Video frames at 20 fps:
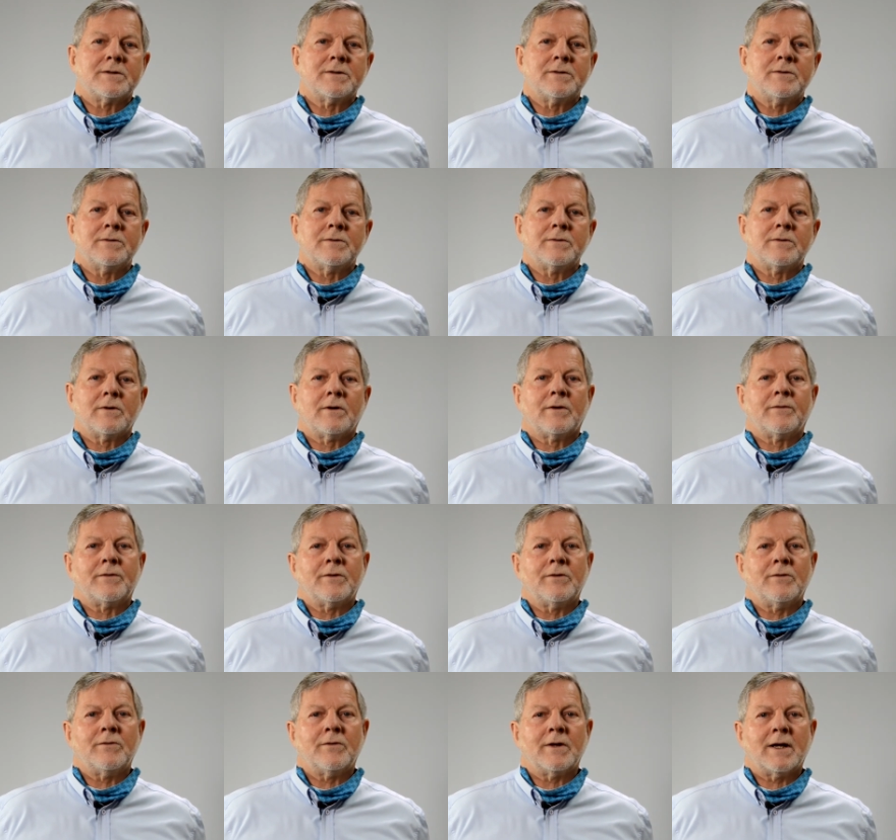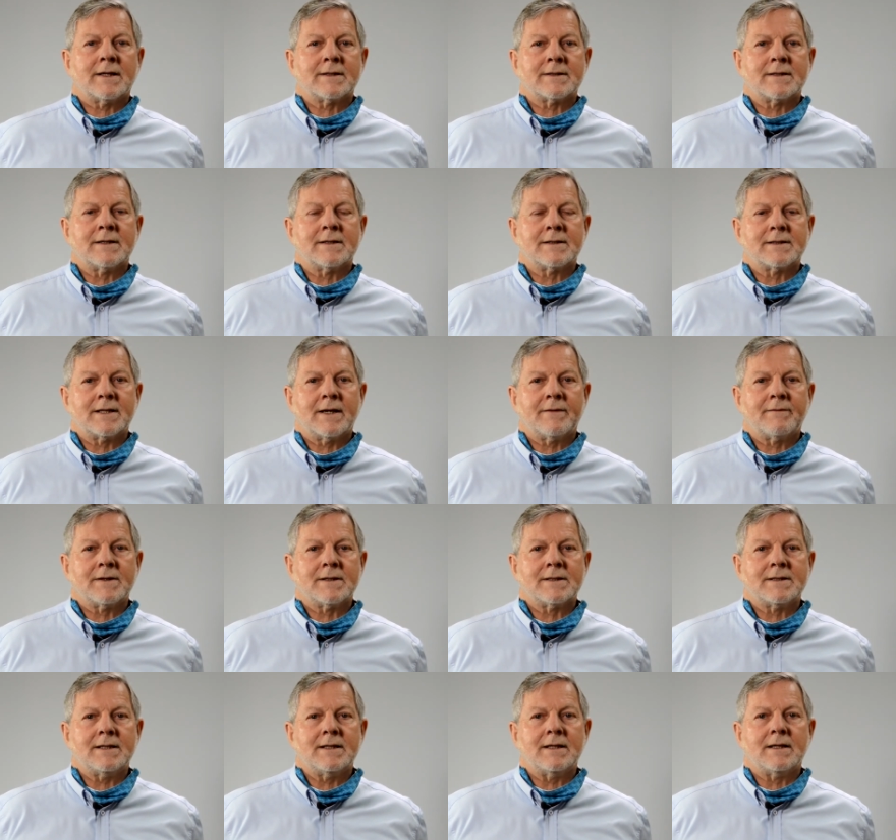2 of
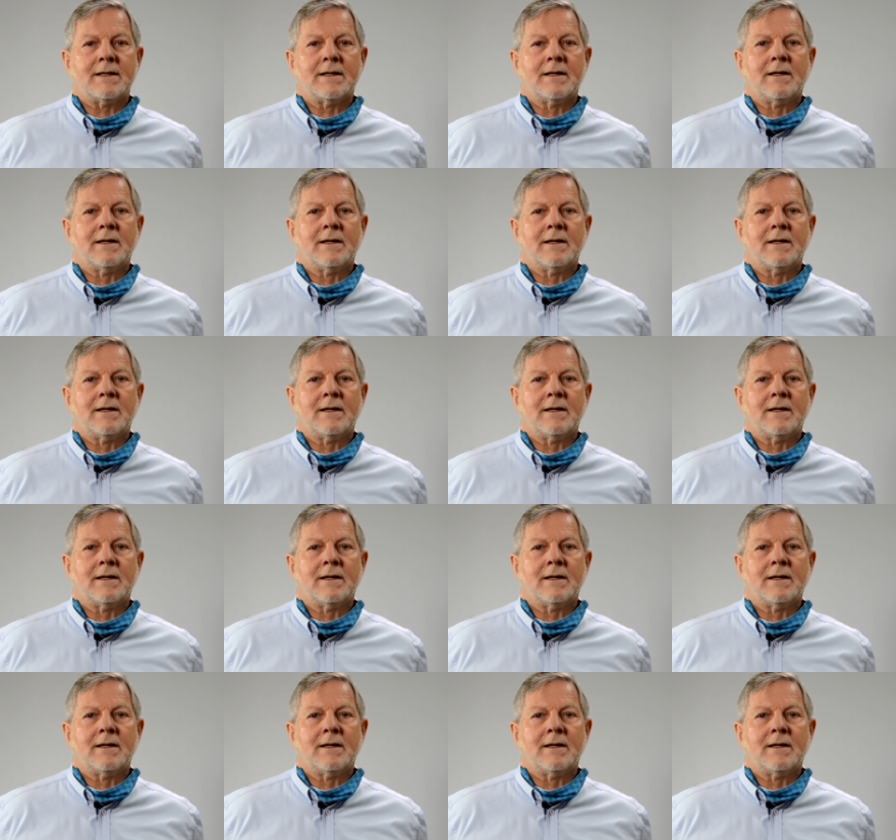2017,